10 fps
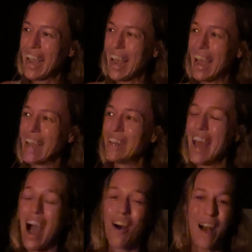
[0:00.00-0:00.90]
And
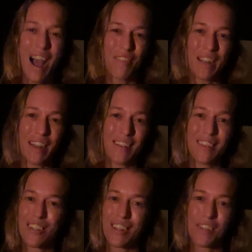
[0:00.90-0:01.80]
now, having
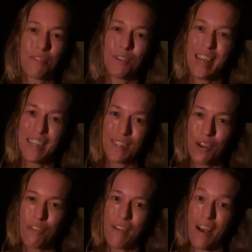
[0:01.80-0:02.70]
just a few days
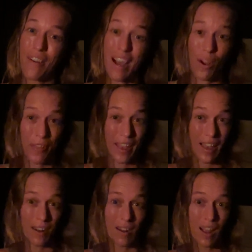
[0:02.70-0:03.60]
ago found out
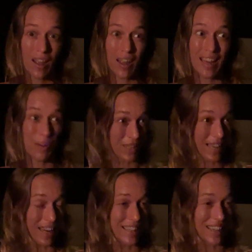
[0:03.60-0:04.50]
that he was
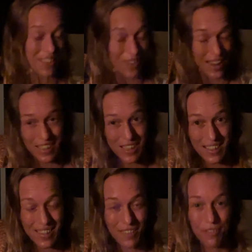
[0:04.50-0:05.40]
getting death
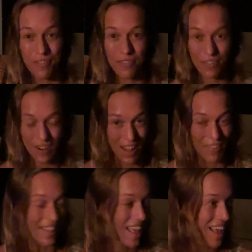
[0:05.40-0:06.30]
threats for
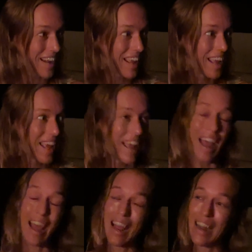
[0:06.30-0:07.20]
having that,
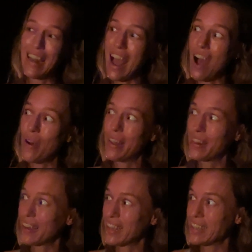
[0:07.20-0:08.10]
and now I
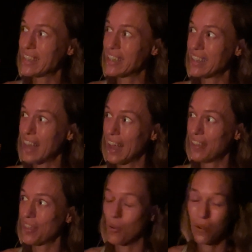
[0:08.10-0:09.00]
look and see
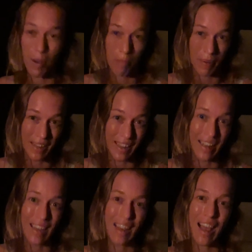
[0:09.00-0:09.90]
that the whole company,
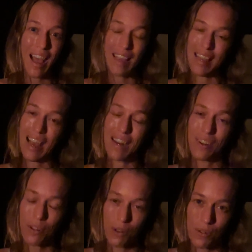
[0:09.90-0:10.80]
he had to
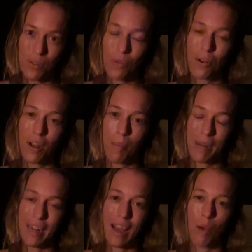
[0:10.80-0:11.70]
close the whole
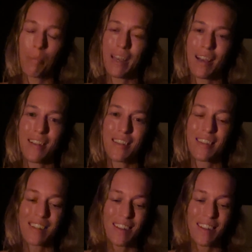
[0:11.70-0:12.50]
company down because